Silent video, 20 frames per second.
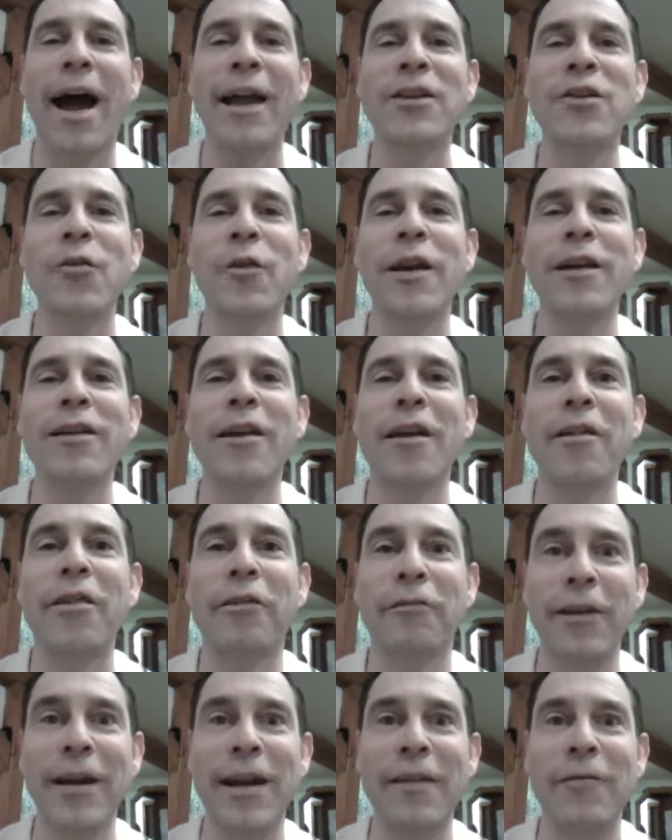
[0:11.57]
I joined
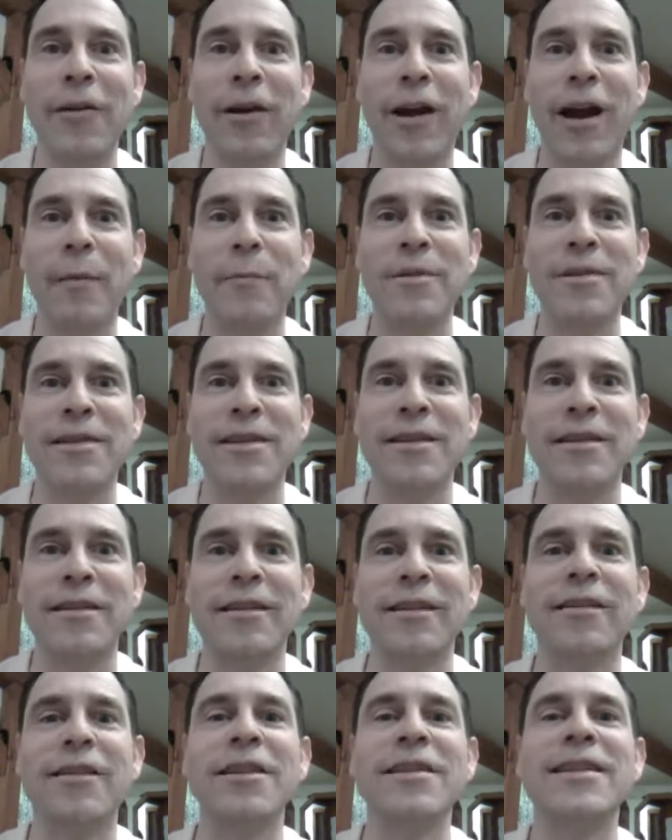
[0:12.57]
three different companies
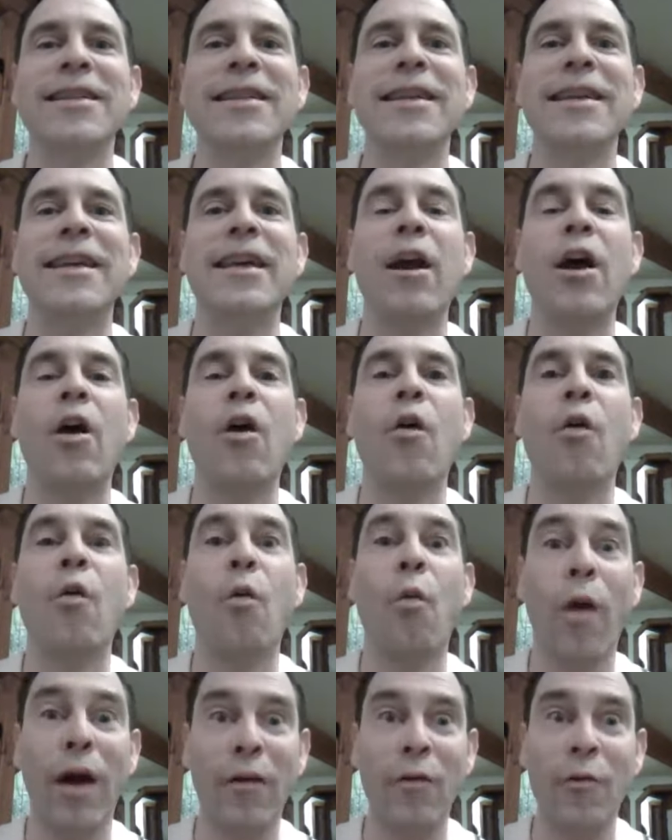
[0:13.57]
to see
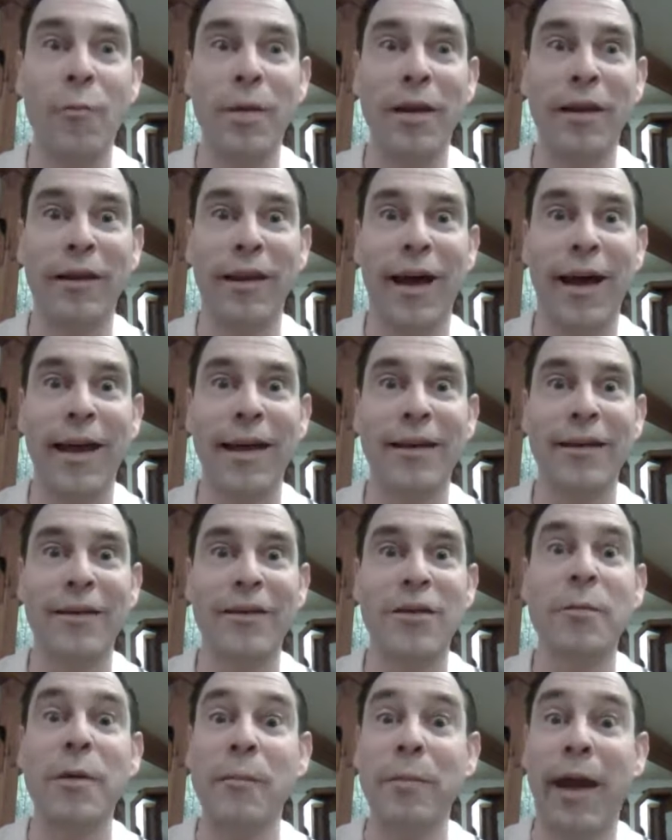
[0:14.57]
what it would be
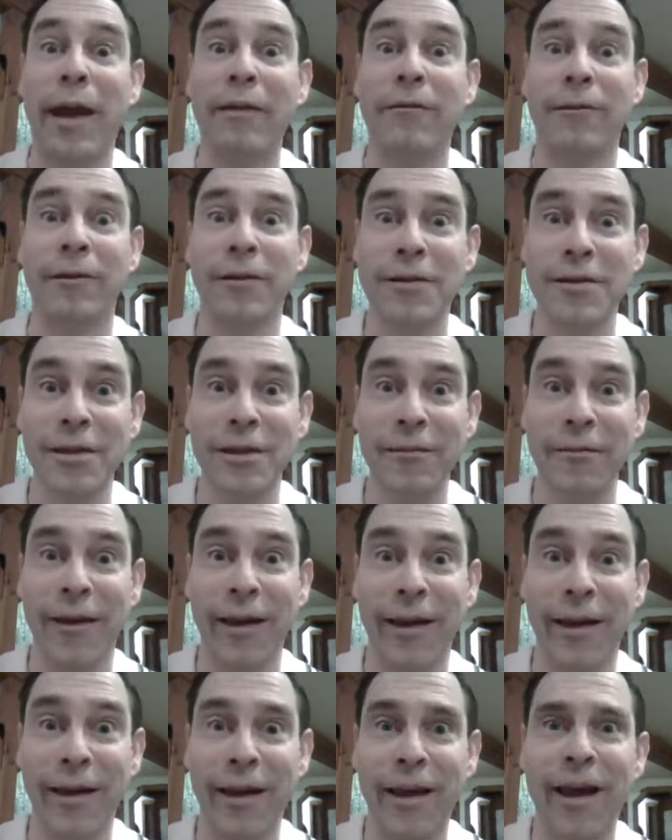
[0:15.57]
like to be paid for a
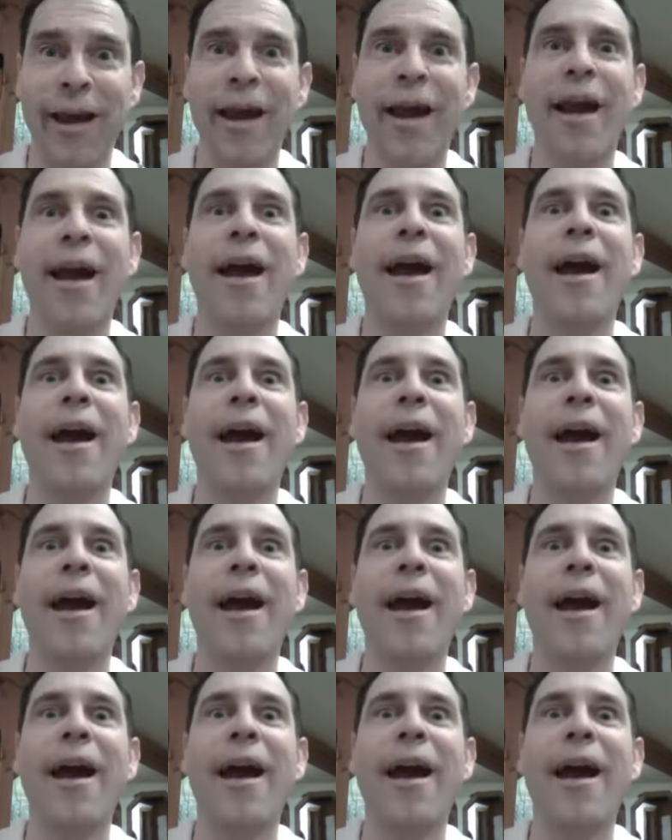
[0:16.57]
survey.